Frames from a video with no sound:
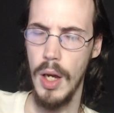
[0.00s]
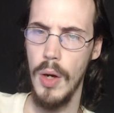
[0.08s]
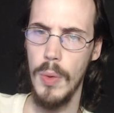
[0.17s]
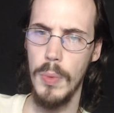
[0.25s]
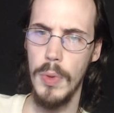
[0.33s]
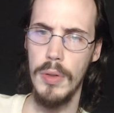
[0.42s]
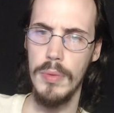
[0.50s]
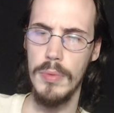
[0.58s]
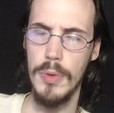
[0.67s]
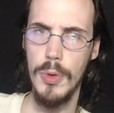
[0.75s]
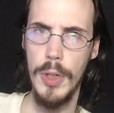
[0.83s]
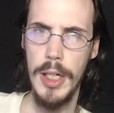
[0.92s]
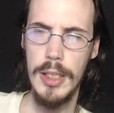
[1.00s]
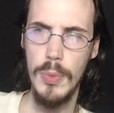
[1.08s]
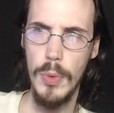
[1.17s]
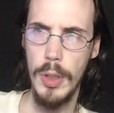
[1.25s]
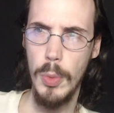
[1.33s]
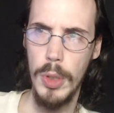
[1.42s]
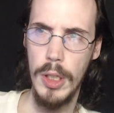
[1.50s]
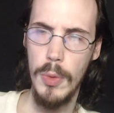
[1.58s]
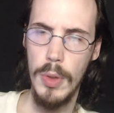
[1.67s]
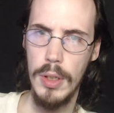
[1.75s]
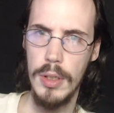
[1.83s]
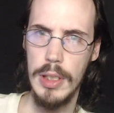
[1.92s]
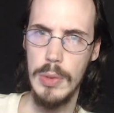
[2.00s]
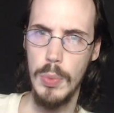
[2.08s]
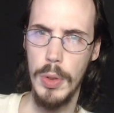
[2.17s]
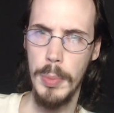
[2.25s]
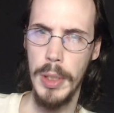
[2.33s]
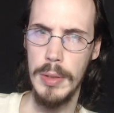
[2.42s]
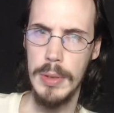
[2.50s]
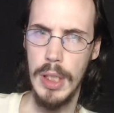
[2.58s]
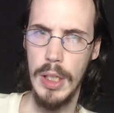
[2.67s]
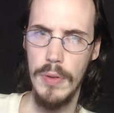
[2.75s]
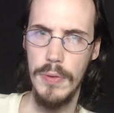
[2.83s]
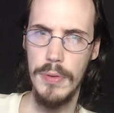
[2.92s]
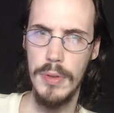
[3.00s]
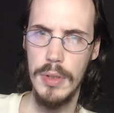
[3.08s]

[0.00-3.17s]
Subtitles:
Oh, well, Greed isn't working with anyone. He's working by himself.